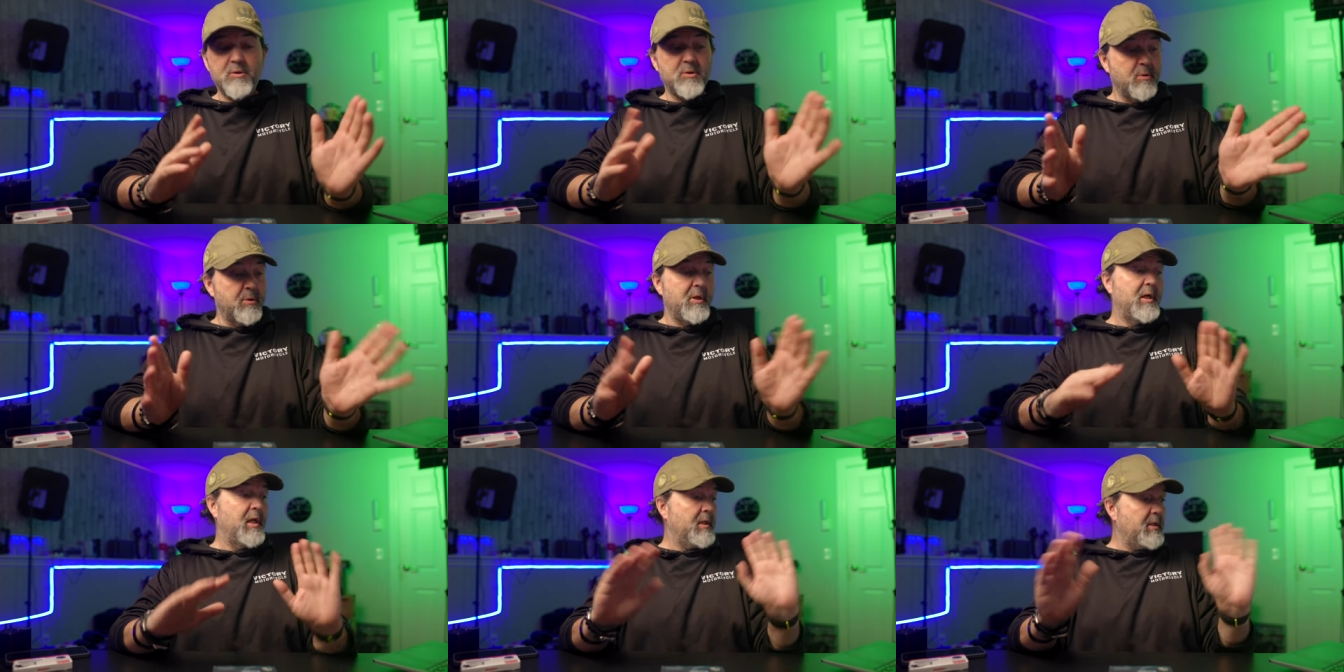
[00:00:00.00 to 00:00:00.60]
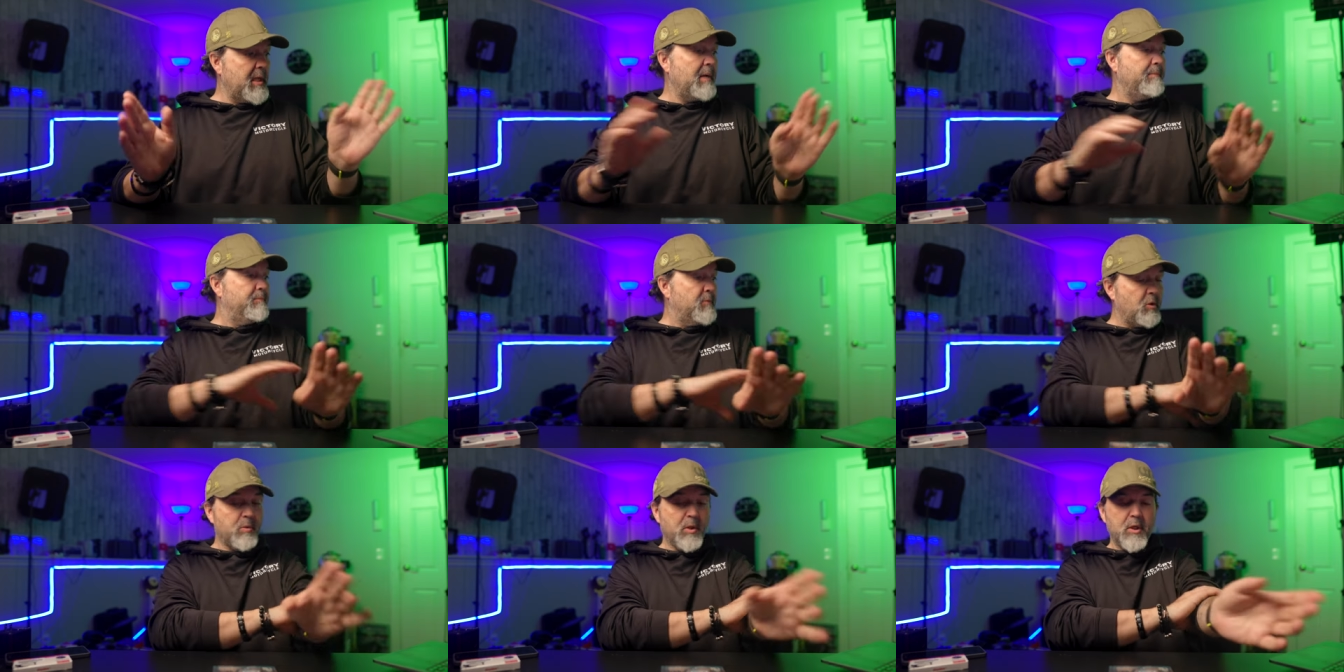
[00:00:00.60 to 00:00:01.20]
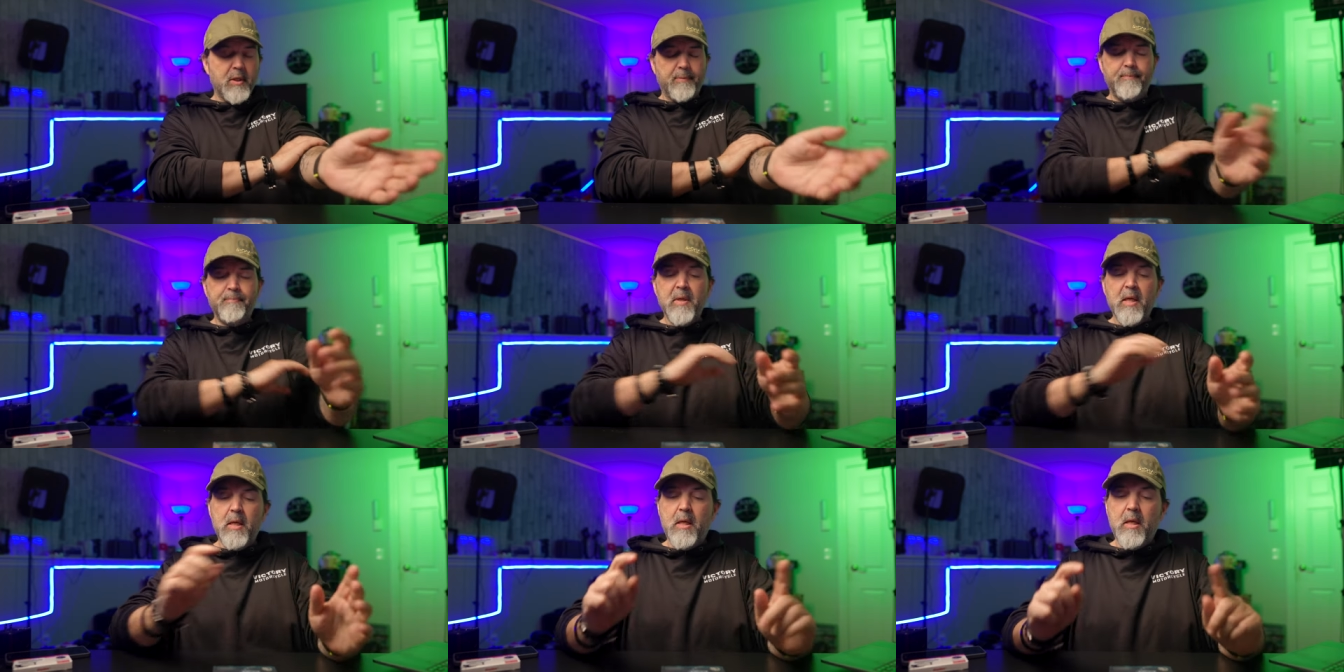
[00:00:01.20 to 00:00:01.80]
So they're like, yeah, no, we're good.
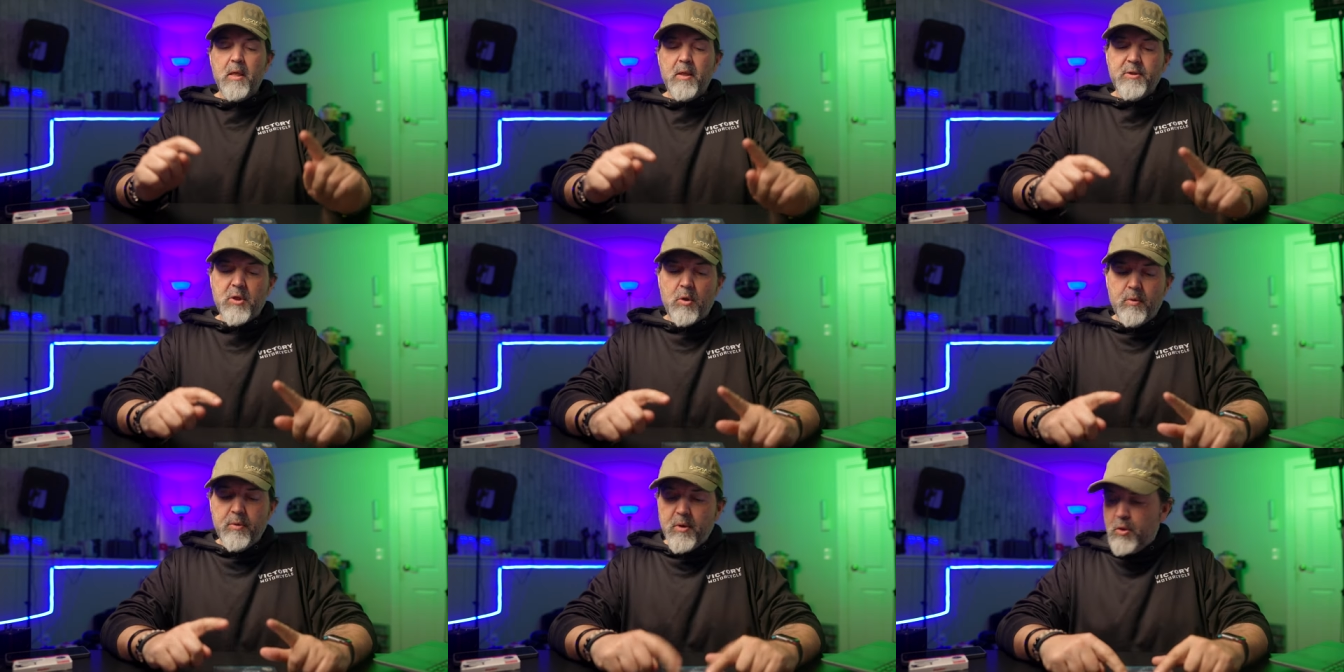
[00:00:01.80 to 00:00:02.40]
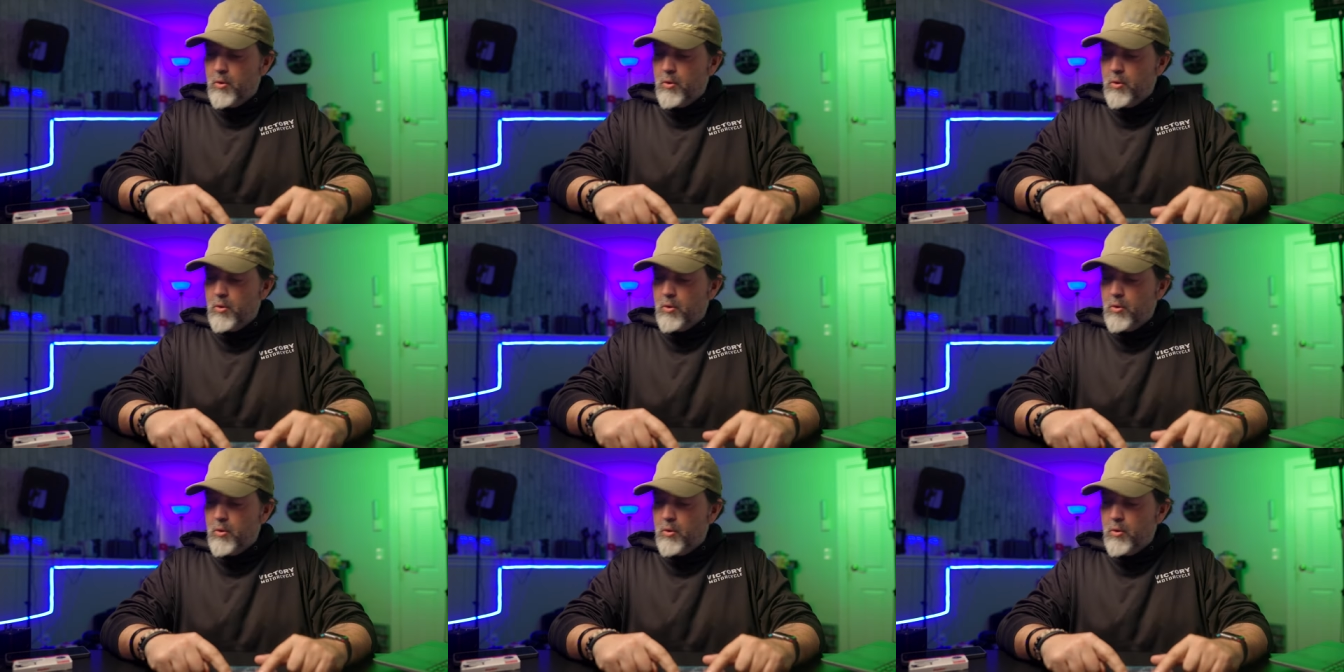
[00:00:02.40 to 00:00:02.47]
So the